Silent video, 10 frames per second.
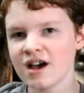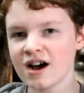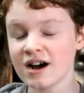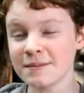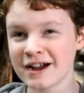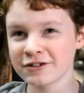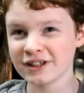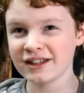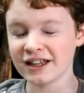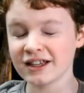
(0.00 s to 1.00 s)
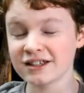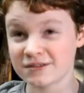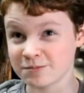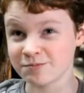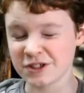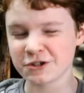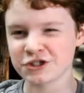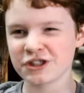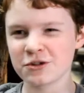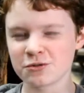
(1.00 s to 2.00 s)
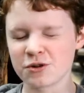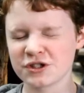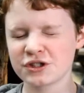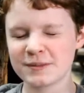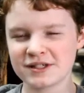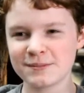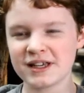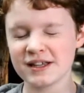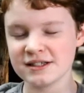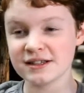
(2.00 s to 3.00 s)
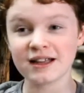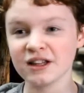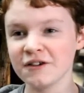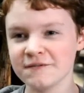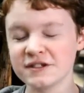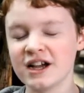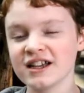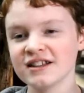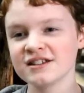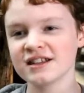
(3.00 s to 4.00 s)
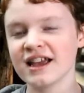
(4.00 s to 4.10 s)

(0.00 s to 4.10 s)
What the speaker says: I really like researching the auroras just because I love science,